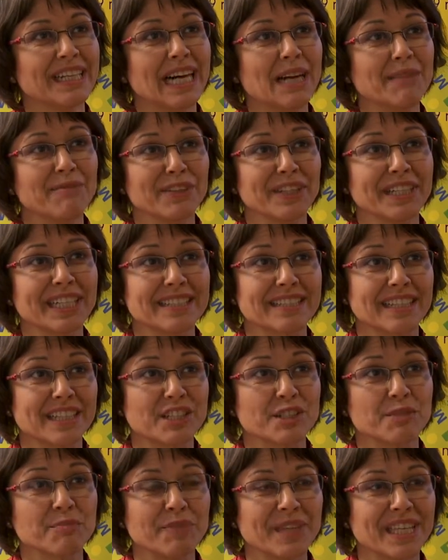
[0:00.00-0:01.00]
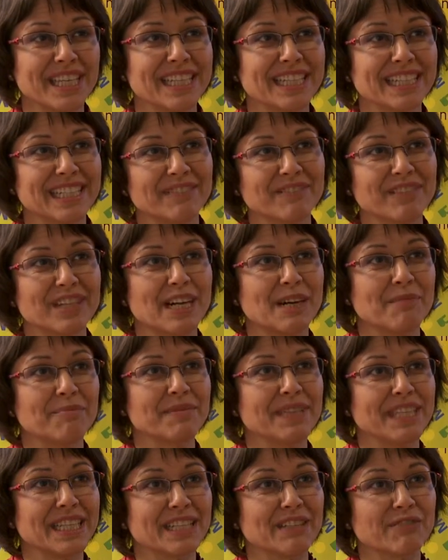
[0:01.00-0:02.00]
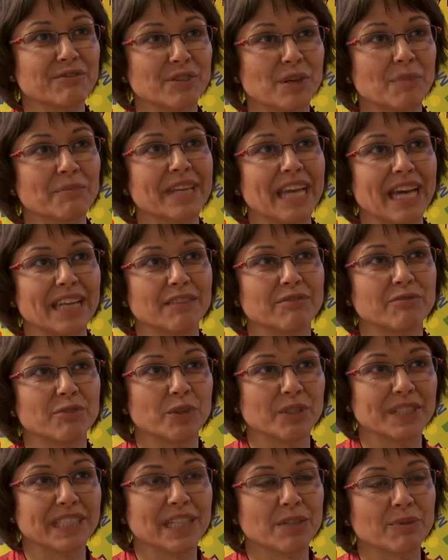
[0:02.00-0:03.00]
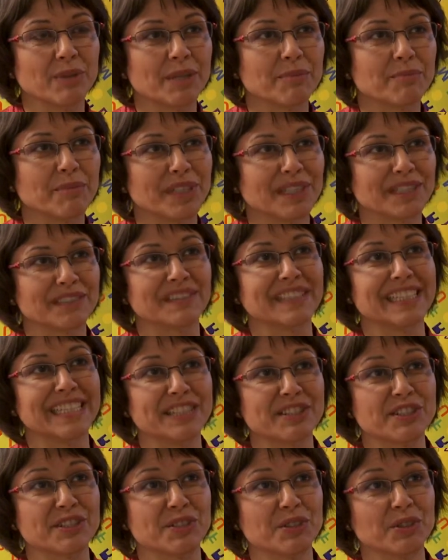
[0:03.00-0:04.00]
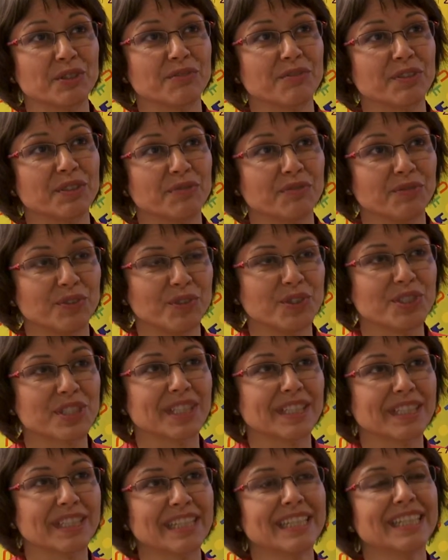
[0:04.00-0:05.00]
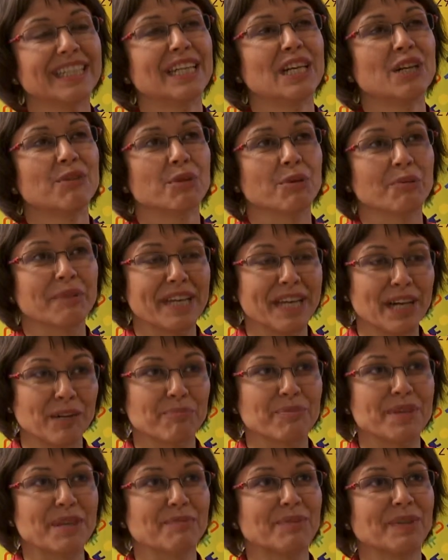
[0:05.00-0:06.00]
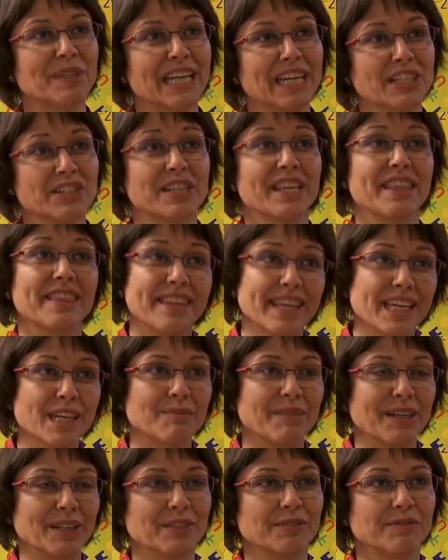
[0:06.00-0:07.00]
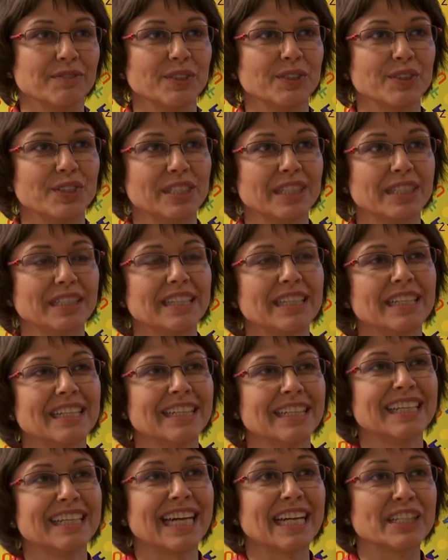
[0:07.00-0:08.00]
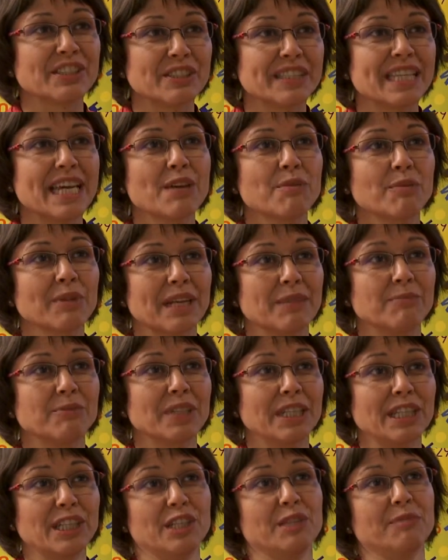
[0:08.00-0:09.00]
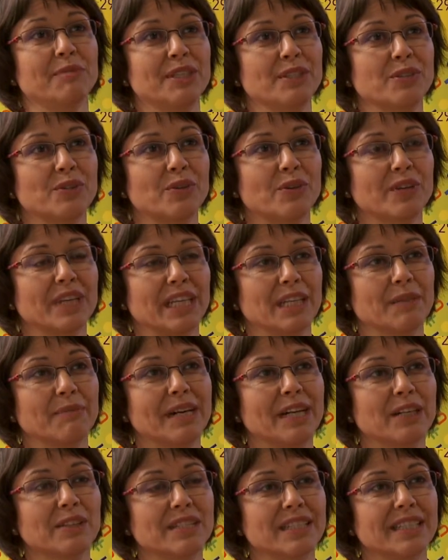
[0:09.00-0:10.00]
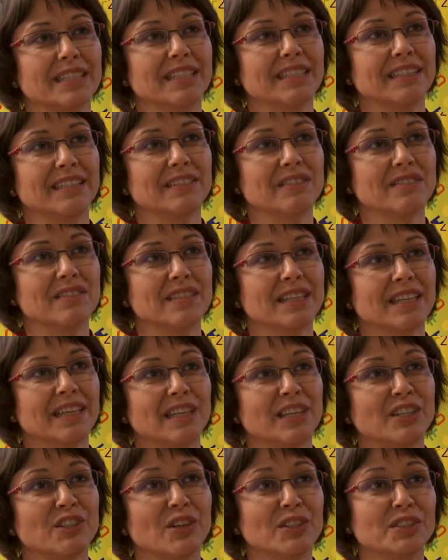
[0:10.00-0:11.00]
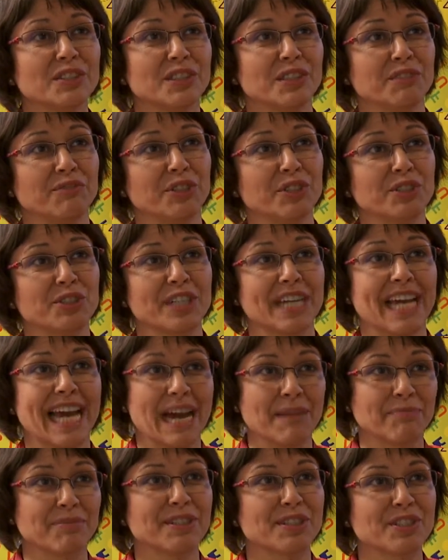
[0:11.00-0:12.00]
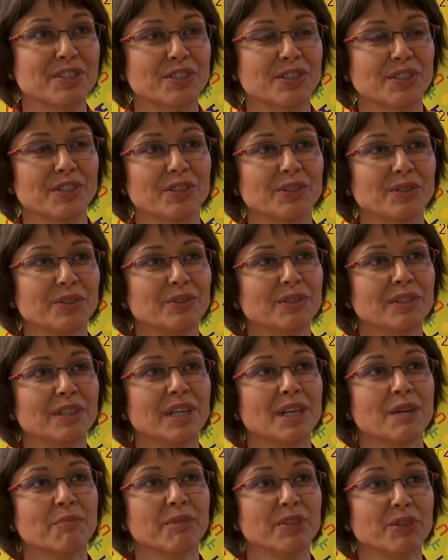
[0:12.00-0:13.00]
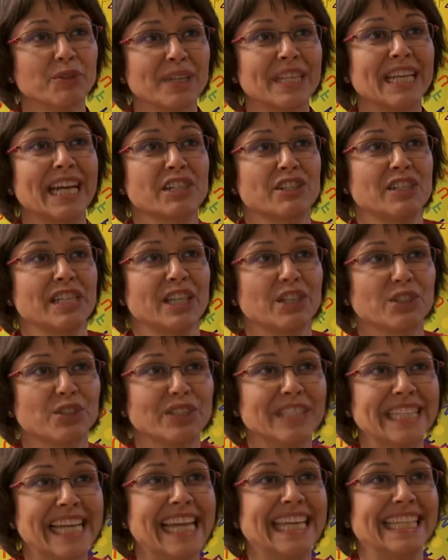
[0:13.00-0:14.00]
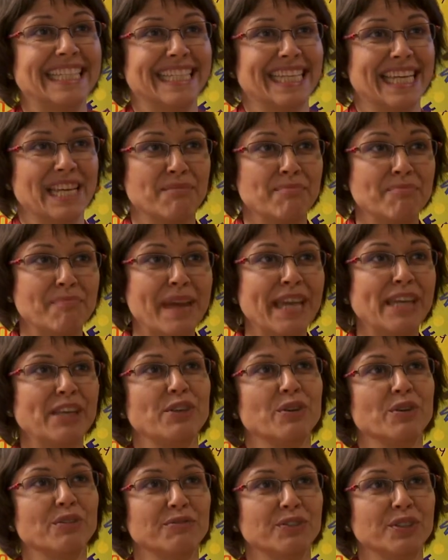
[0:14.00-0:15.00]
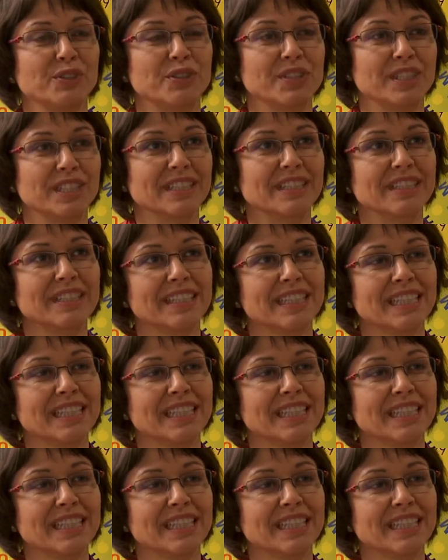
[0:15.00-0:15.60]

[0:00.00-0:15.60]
I'm very excited to be here. I've come here from California, where I'm part of the Institute for the Future, where we help people actually think about the future. And today what I'm really going to be talking about is not that the future happens to you, but you can actually create and make your future.